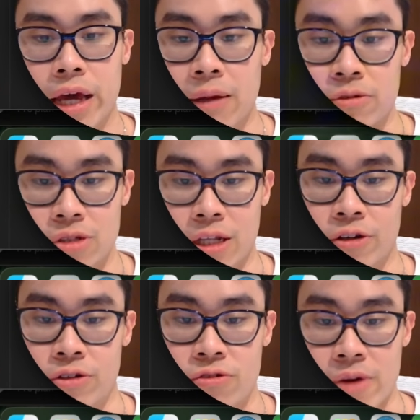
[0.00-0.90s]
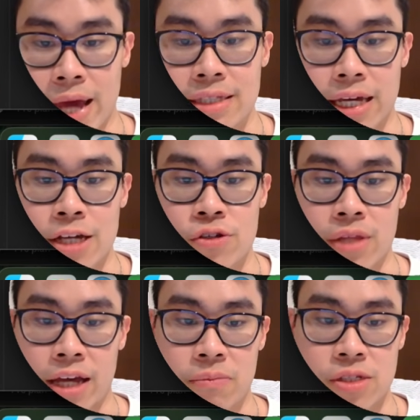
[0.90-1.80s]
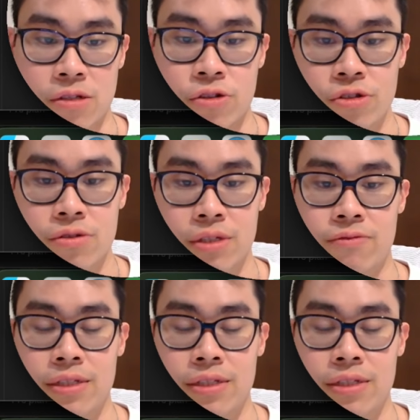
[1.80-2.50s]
And I'll just click on create agent admin solutions in